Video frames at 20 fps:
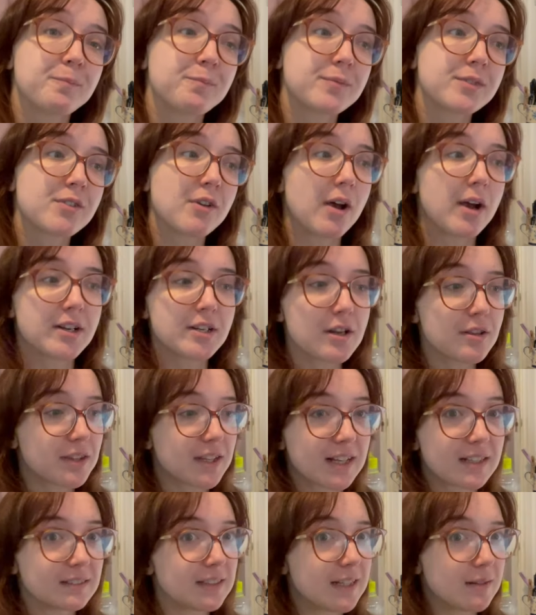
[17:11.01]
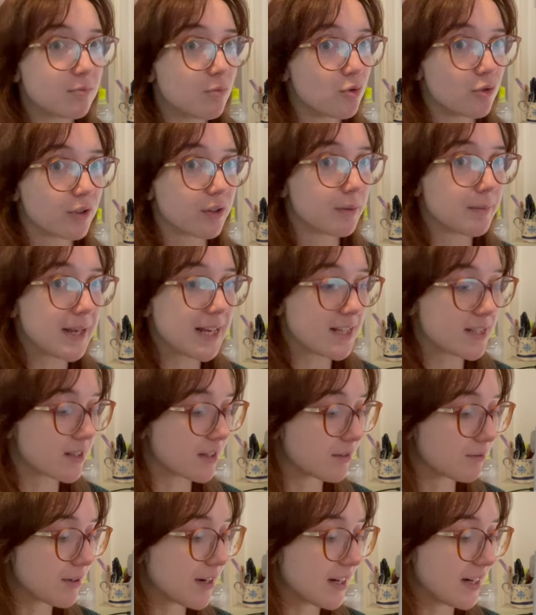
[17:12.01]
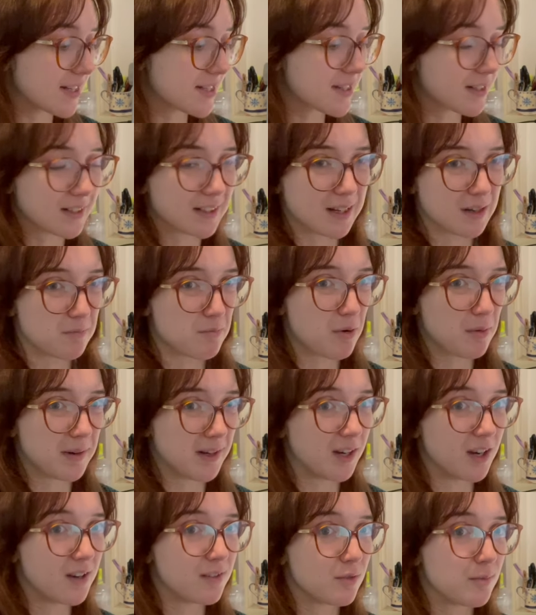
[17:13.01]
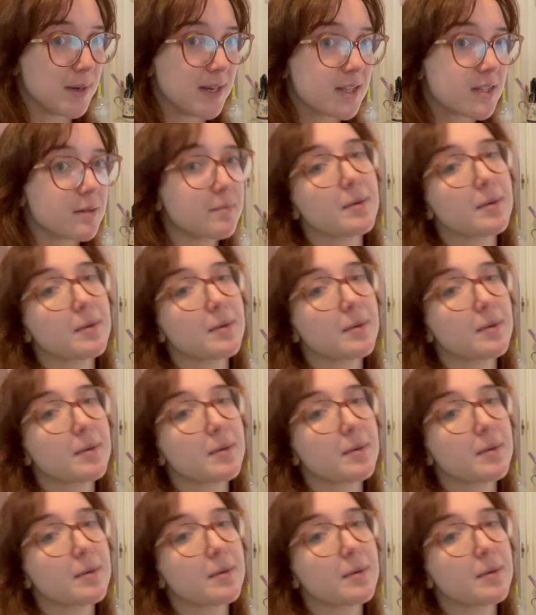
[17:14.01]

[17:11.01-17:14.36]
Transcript: So I don't think I'll need more than a metre. Realistically, probably half a metre.